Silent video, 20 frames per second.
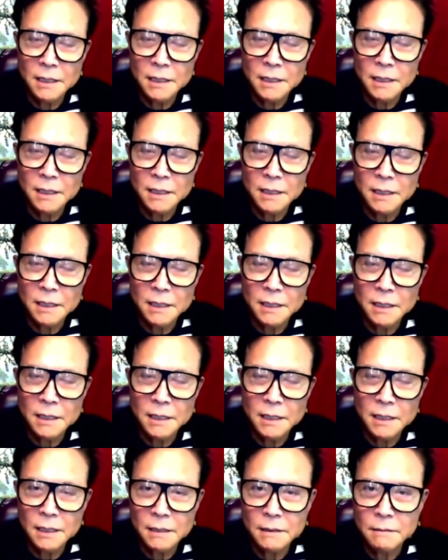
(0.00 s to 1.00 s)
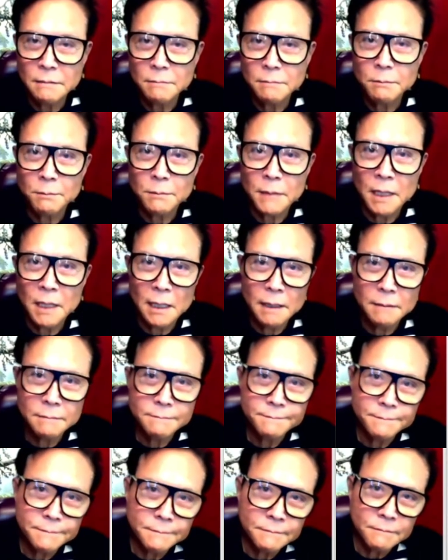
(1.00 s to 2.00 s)
Powell, Yellen,
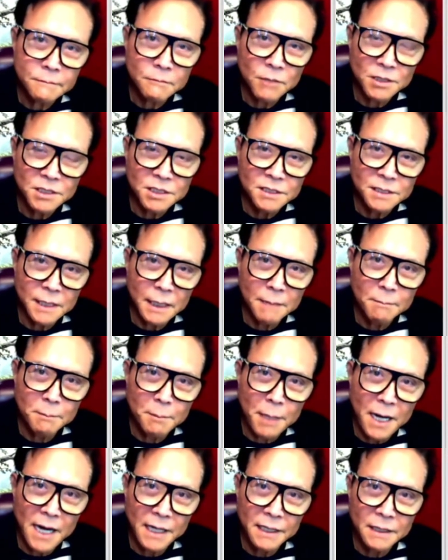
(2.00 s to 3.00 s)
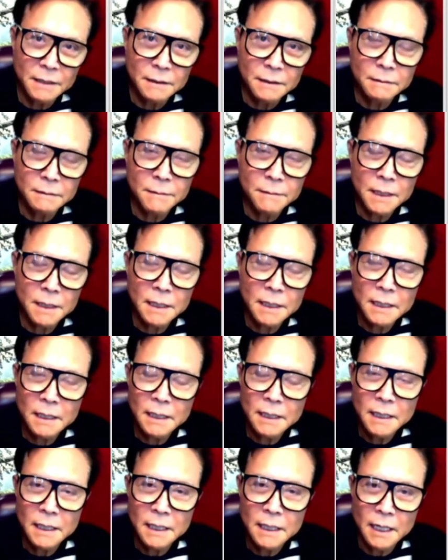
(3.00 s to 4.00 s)
what's his name, Biden,
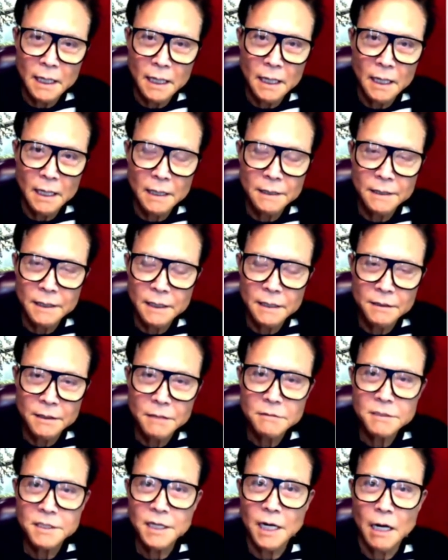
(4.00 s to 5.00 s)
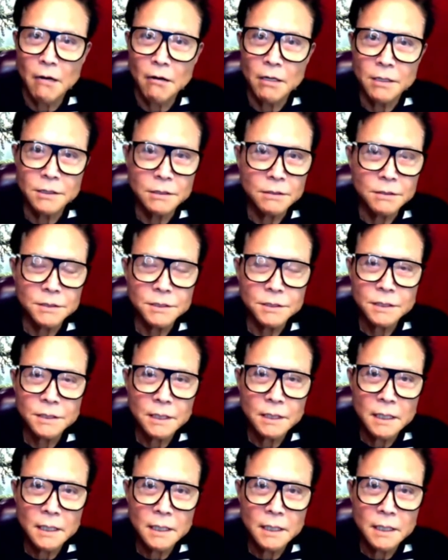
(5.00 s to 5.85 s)
and those characters.